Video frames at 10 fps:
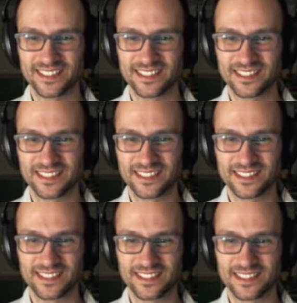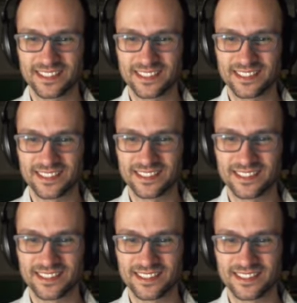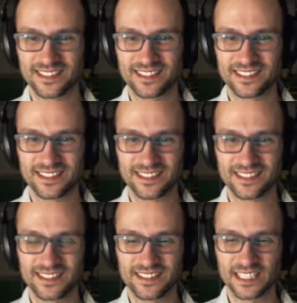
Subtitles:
No words are spoken by the person on screen.